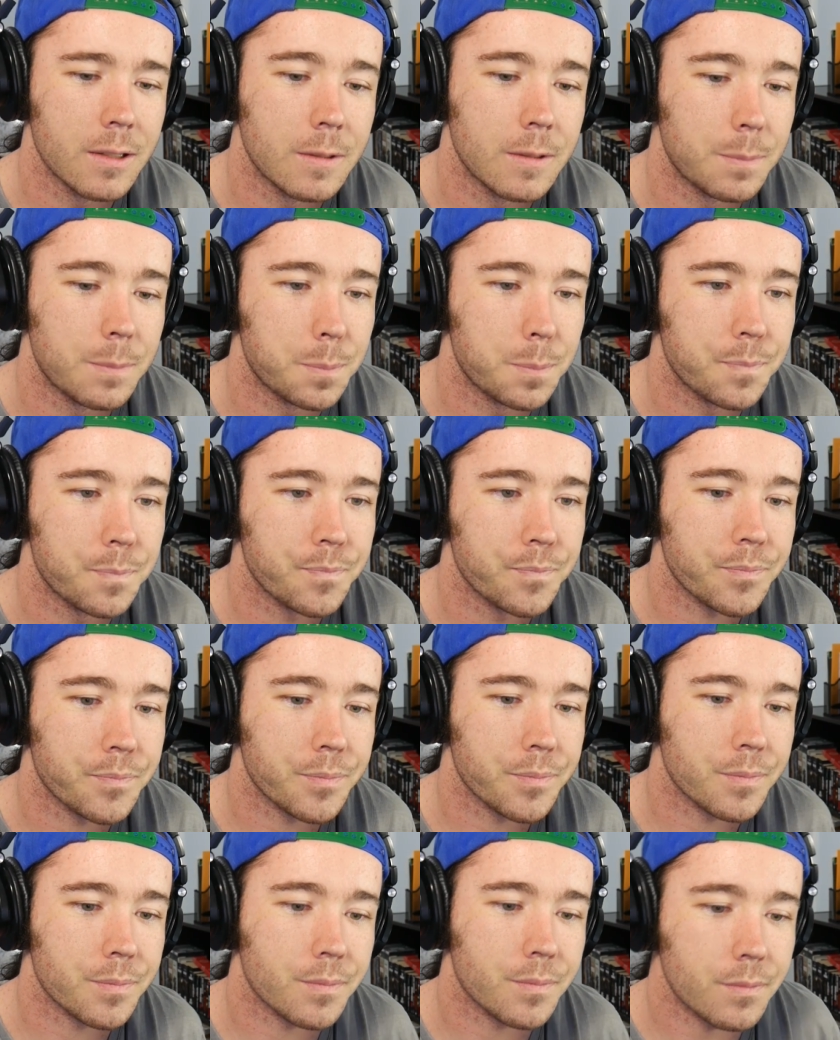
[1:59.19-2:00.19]

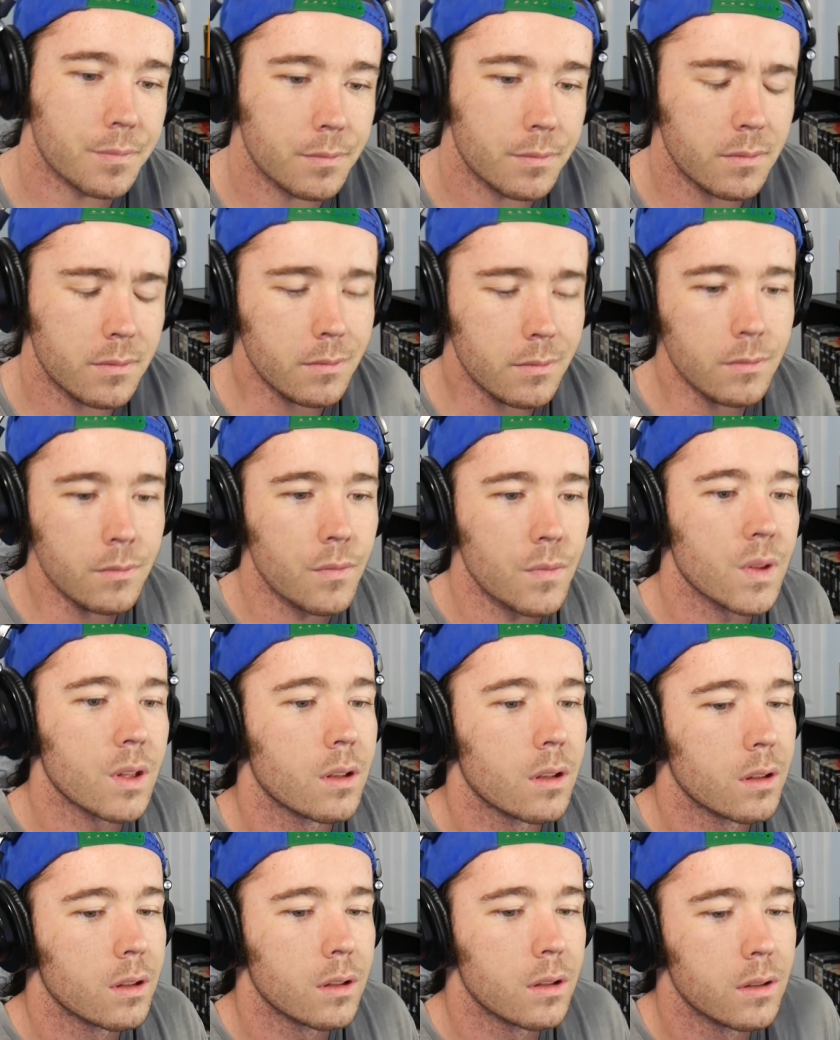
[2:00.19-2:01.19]

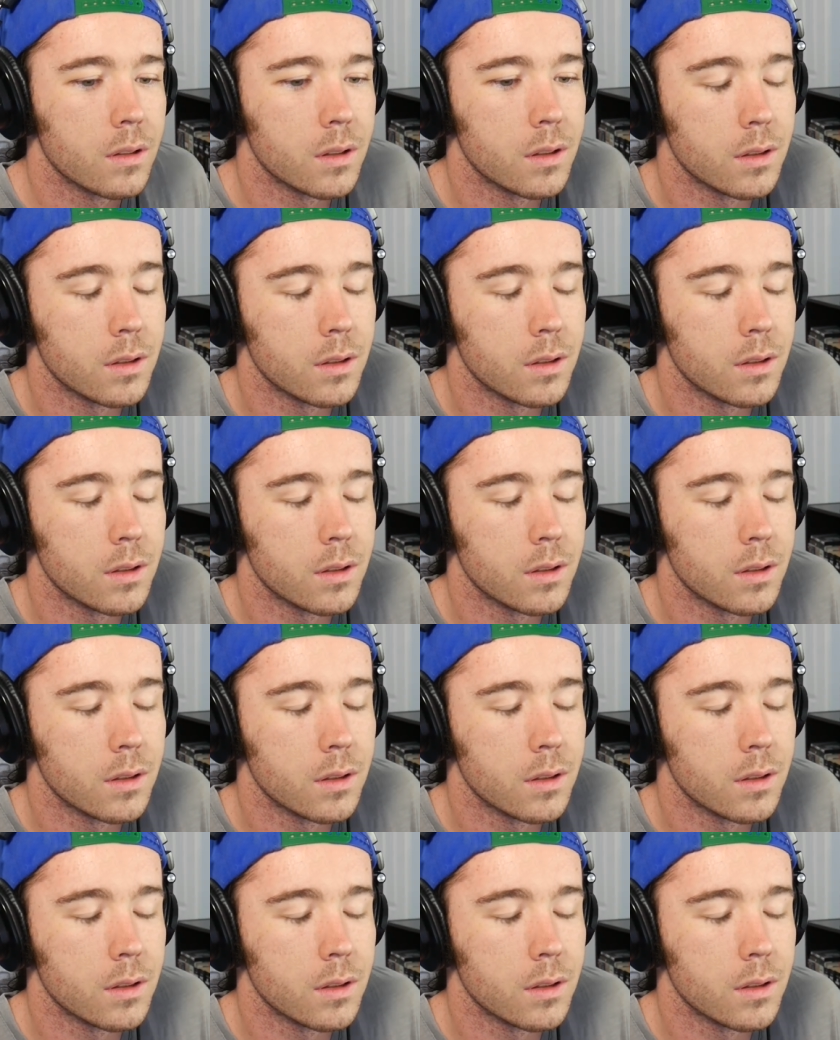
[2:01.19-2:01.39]
[no speech]